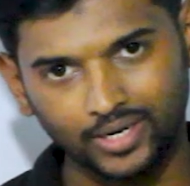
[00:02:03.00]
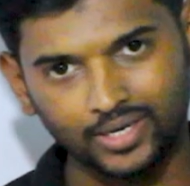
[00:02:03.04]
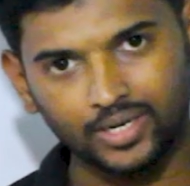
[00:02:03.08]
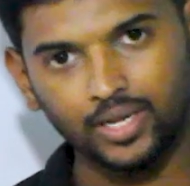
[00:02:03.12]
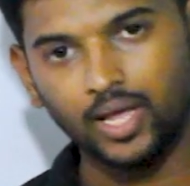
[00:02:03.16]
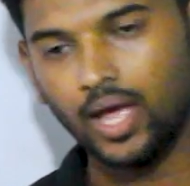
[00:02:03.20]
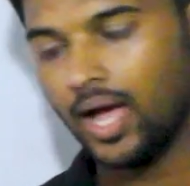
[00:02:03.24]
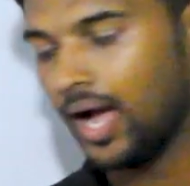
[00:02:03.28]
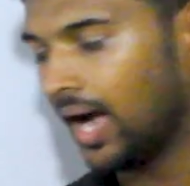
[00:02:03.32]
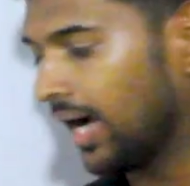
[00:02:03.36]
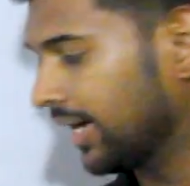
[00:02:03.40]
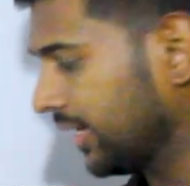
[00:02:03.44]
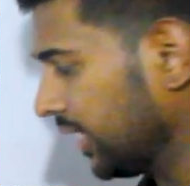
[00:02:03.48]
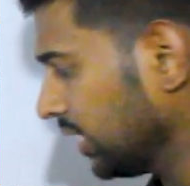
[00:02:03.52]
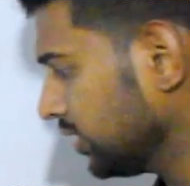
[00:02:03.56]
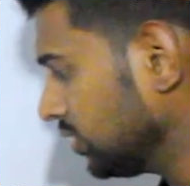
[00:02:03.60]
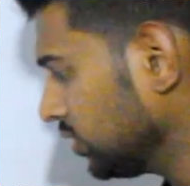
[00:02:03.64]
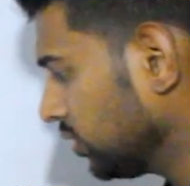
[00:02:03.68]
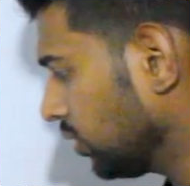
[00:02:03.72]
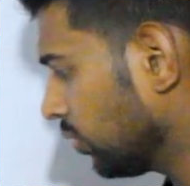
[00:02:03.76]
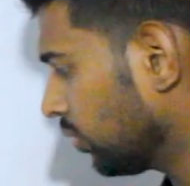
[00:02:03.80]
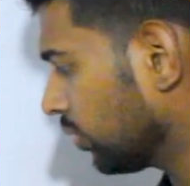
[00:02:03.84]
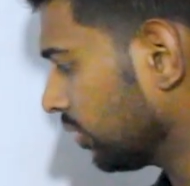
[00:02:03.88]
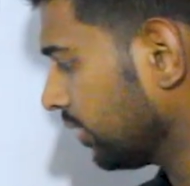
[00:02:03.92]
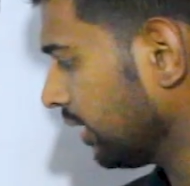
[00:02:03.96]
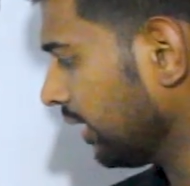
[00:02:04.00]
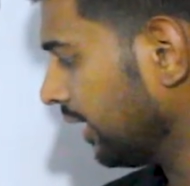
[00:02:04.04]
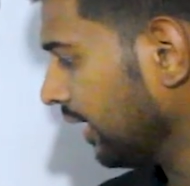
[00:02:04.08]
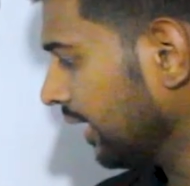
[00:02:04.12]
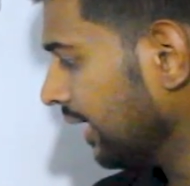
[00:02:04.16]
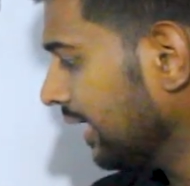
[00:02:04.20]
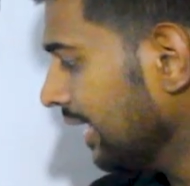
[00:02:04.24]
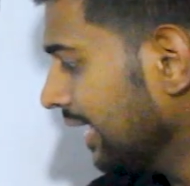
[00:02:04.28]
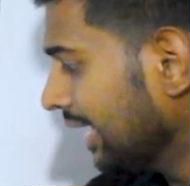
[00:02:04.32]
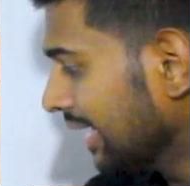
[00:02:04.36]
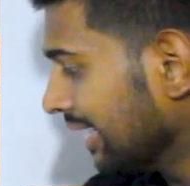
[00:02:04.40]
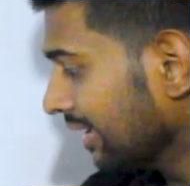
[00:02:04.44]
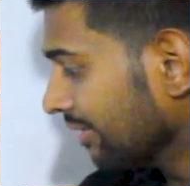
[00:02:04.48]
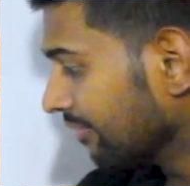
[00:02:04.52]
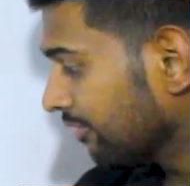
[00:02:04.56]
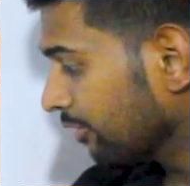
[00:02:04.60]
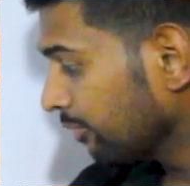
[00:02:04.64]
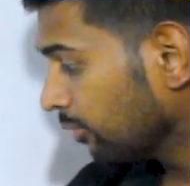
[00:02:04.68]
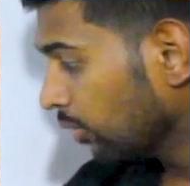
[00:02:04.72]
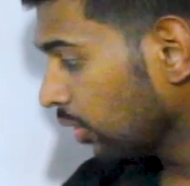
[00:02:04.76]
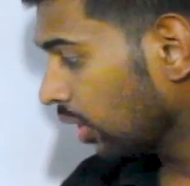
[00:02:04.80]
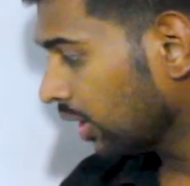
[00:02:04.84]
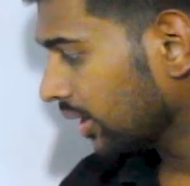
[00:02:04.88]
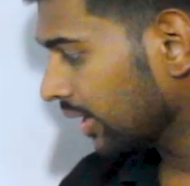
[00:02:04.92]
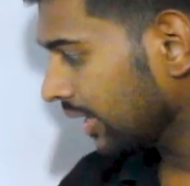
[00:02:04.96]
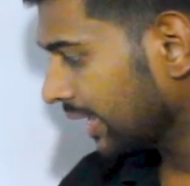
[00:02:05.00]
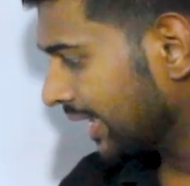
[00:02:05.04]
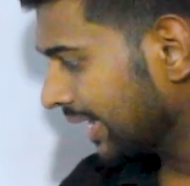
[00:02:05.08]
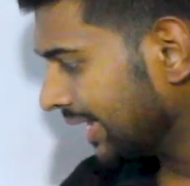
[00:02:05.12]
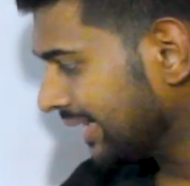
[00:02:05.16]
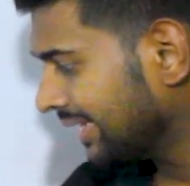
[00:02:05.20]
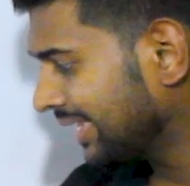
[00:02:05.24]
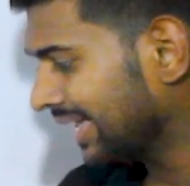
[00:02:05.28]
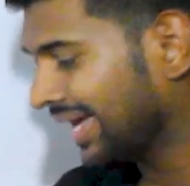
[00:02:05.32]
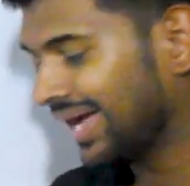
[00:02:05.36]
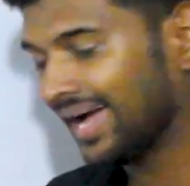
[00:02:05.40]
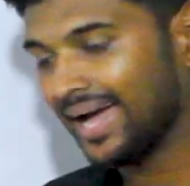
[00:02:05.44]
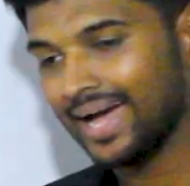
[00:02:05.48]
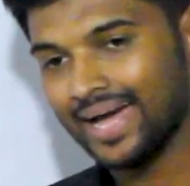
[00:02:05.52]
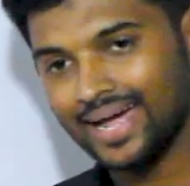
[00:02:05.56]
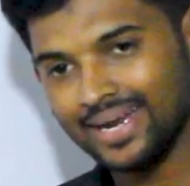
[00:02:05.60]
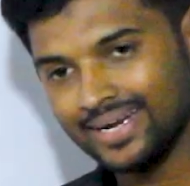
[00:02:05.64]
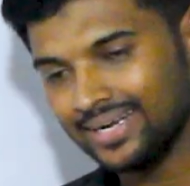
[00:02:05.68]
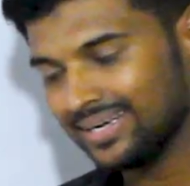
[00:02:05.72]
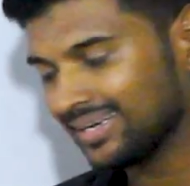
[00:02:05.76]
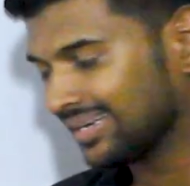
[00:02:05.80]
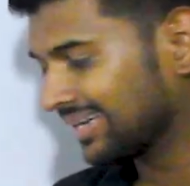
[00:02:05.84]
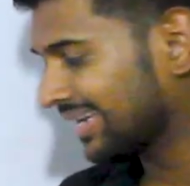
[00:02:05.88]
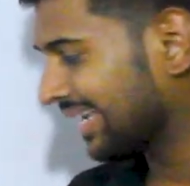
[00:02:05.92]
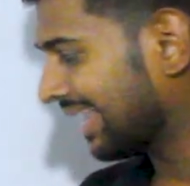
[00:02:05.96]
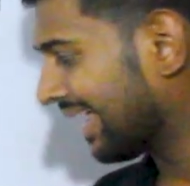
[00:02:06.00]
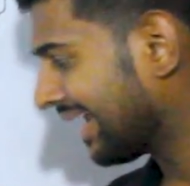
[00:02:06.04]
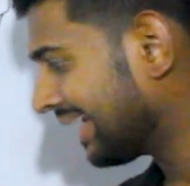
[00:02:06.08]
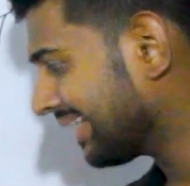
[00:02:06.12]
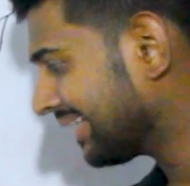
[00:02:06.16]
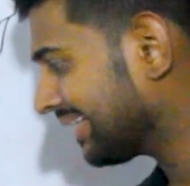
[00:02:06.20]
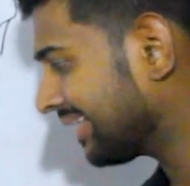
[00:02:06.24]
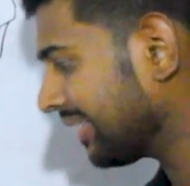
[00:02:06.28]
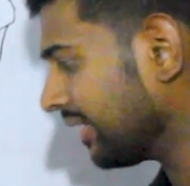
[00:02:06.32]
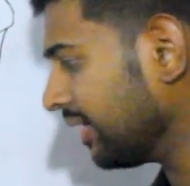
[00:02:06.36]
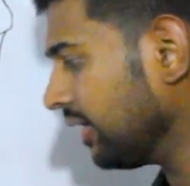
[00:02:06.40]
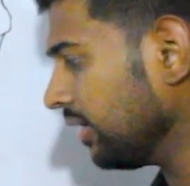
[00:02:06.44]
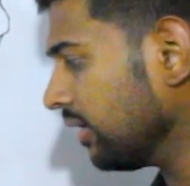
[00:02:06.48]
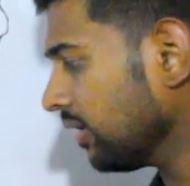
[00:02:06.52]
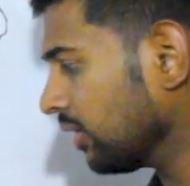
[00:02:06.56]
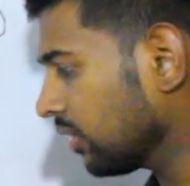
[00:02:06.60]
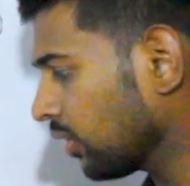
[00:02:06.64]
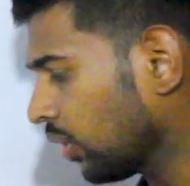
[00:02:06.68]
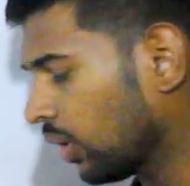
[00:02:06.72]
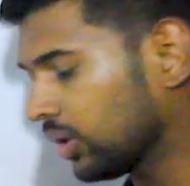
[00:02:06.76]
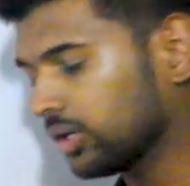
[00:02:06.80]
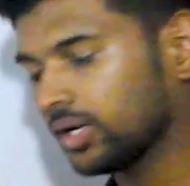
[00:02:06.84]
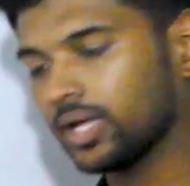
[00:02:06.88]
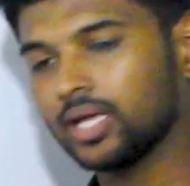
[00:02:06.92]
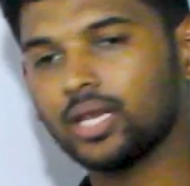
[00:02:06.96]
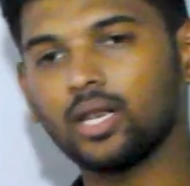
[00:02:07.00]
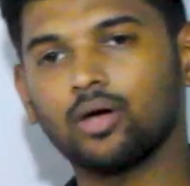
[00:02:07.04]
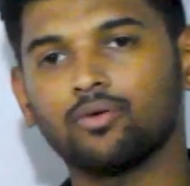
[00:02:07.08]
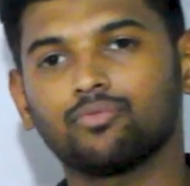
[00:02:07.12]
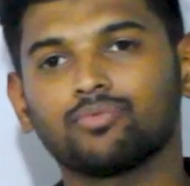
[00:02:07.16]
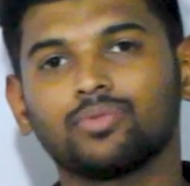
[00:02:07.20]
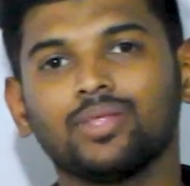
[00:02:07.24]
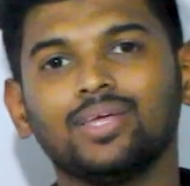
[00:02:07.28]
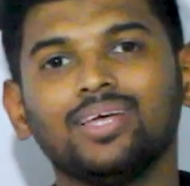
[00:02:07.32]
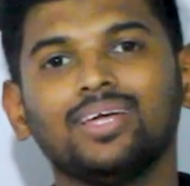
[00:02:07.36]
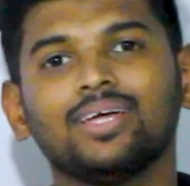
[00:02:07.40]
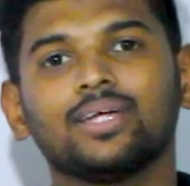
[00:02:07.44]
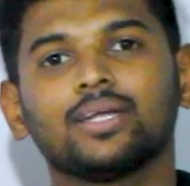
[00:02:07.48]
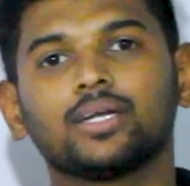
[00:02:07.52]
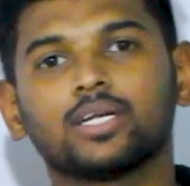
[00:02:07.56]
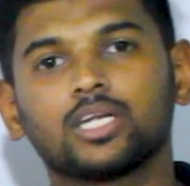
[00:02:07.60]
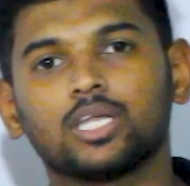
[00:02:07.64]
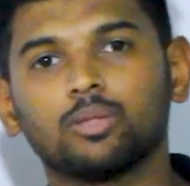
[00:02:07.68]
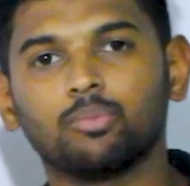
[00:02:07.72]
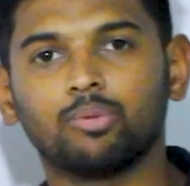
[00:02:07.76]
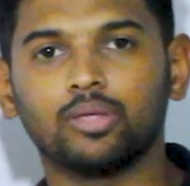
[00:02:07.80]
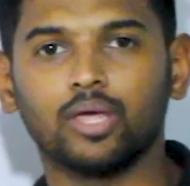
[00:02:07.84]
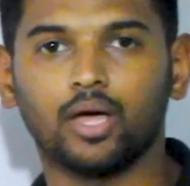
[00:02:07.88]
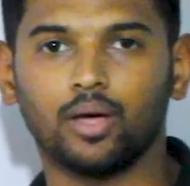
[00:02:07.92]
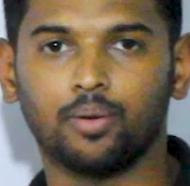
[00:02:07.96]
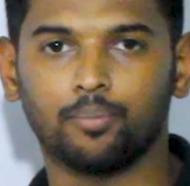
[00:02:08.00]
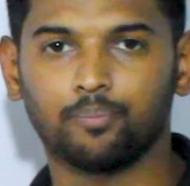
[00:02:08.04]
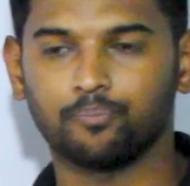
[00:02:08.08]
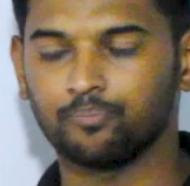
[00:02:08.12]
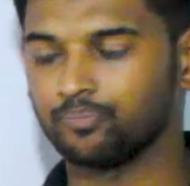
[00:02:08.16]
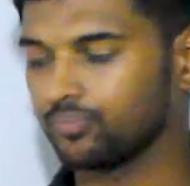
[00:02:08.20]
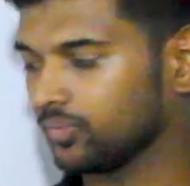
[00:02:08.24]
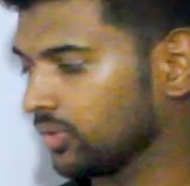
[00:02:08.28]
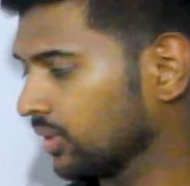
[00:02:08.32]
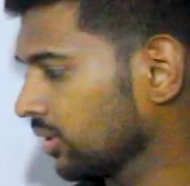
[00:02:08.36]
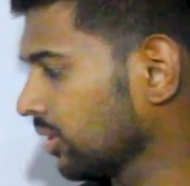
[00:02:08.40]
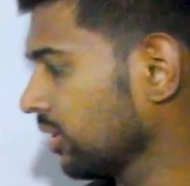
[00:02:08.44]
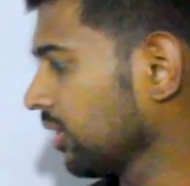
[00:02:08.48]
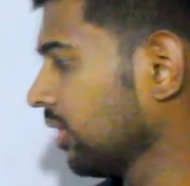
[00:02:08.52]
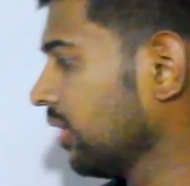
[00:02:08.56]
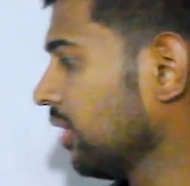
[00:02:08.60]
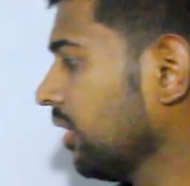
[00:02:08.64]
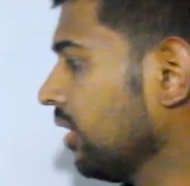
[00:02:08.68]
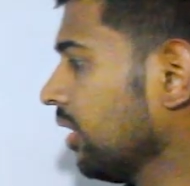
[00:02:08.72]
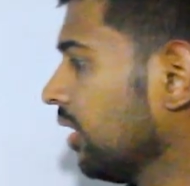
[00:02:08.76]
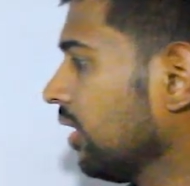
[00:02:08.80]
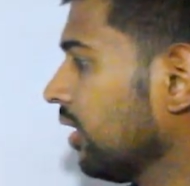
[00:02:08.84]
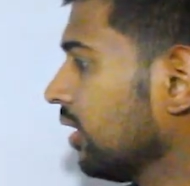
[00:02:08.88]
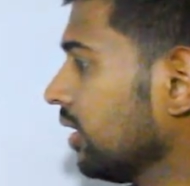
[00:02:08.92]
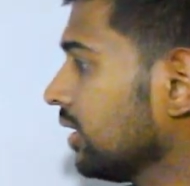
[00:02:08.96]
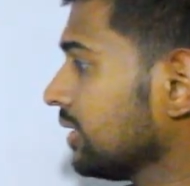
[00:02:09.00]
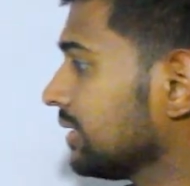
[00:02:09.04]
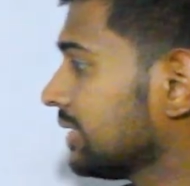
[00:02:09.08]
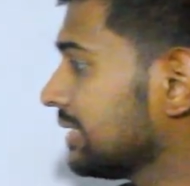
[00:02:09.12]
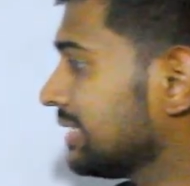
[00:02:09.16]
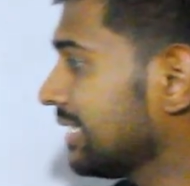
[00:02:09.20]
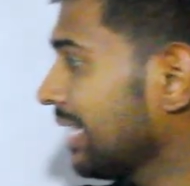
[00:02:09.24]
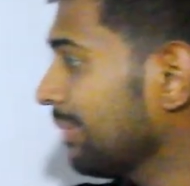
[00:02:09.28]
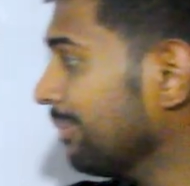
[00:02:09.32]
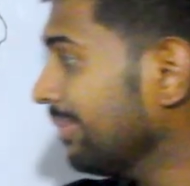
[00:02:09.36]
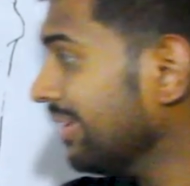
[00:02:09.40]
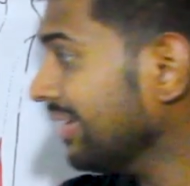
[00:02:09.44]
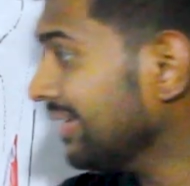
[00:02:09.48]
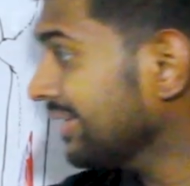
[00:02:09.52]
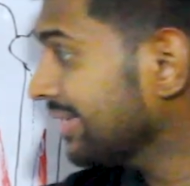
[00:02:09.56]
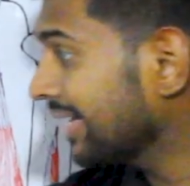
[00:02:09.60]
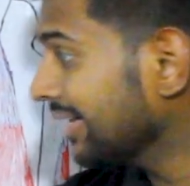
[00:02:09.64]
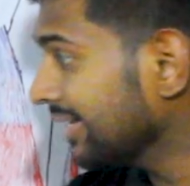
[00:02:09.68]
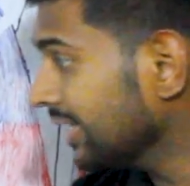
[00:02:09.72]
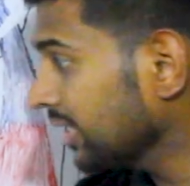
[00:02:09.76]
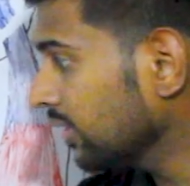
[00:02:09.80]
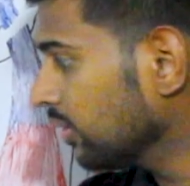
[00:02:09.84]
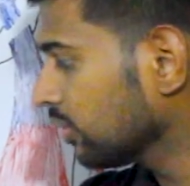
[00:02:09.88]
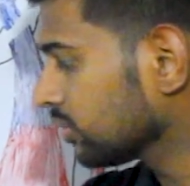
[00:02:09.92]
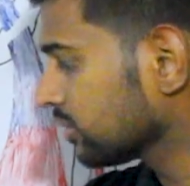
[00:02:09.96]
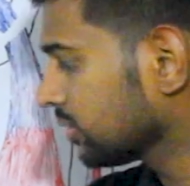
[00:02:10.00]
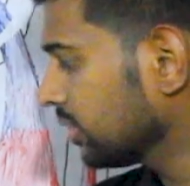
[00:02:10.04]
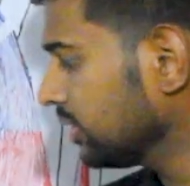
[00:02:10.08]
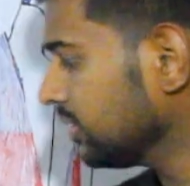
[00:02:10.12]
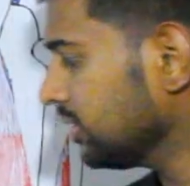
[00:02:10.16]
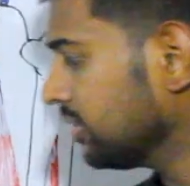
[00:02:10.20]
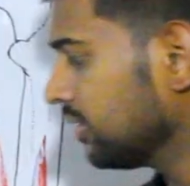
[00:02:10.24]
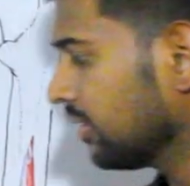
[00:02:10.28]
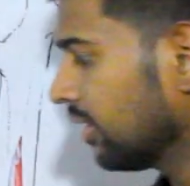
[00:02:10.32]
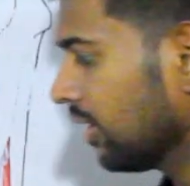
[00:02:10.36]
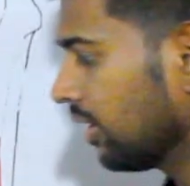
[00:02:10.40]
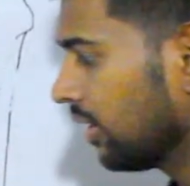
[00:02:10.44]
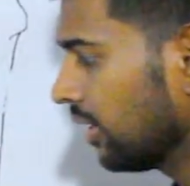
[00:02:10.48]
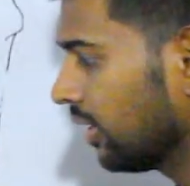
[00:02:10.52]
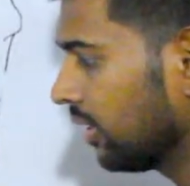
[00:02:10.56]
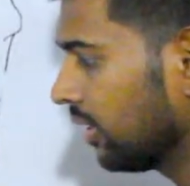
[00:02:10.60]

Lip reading: head attaching over the fibular head and lateral condyle of the tibia. Semitendinosus,